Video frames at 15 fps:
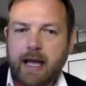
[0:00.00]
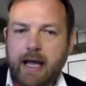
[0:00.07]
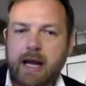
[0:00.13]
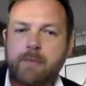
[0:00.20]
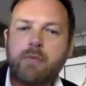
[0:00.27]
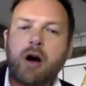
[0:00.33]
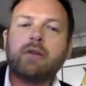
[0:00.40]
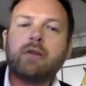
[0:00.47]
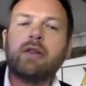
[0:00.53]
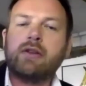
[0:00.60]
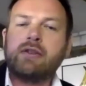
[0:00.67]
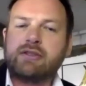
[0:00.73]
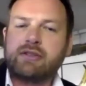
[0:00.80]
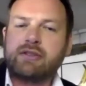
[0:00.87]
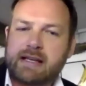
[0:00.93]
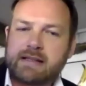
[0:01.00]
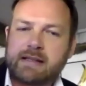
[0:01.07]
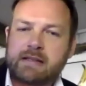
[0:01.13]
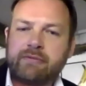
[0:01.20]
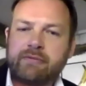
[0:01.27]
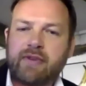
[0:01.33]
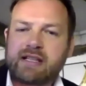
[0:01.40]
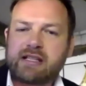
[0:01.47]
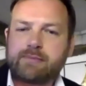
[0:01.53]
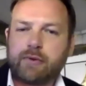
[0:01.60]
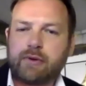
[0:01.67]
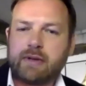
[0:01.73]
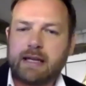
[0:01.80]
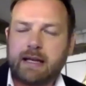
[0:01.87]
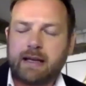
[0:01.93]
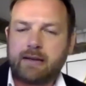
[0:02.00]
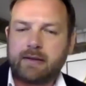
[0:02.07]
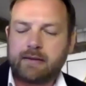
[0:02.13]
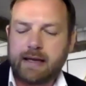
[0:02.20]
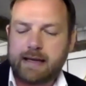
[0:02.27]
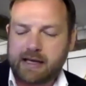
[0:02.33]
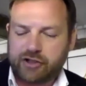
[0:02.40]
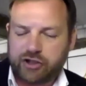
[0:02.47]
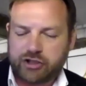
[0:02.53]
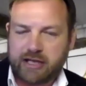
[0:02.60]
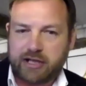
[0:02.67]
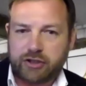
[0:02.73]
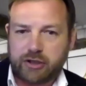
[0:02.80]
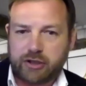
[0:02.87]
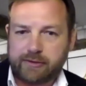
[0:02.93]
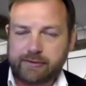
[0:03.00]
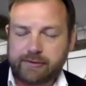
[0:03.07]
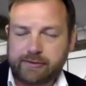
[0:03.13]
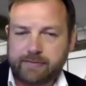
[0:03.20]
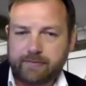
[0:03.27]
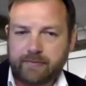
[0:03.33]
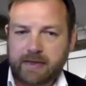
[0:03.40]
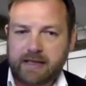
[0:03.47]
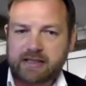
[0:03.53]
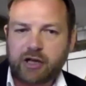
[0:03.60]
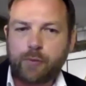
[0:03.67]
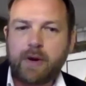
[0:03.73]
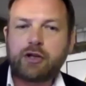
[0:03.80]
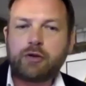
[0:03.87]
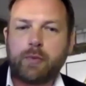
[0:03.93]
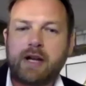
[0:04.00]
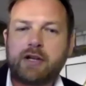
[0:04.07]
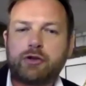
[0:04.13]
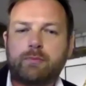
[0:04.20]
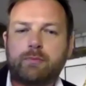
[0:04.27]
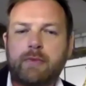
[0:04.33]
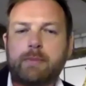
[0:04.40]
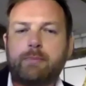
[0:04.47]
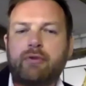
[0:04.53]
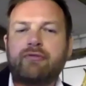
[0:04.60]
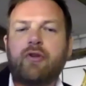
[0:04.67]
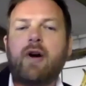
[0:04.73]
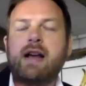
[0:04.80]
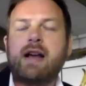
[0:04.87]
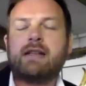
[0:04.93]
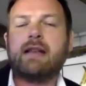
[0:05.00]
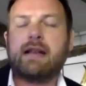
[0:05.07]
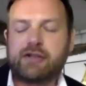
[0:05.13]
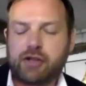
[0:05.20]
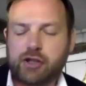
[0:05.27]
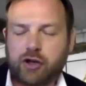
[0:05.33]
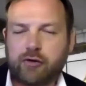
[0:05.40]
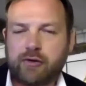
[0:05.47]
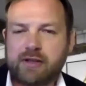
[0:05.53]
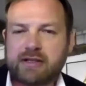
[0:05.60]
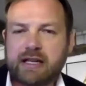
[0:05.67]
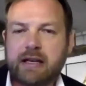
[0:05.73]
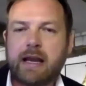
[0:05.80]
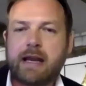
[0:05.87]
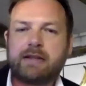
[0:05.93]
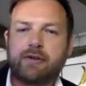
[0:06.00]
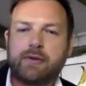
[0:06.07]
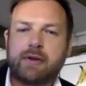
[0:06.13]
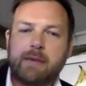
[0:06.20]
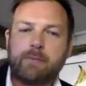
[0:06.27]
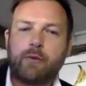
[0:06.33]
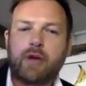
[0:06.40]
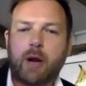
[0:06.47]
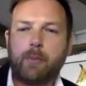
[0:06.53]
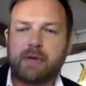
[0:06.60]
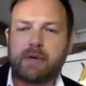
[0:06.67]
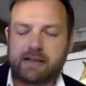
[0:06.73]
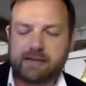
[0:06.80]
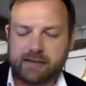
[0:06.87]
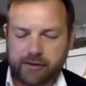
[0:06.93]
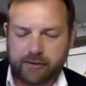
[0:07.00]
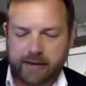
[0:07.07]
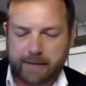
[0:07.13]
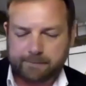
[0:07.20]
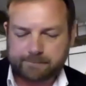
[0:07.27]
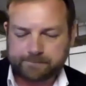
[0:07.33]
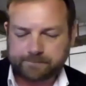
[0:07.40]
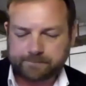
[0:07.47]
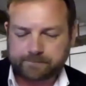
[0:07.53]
And among those things is investment in ESG issues. So which we're providing that security to enable companies to do that.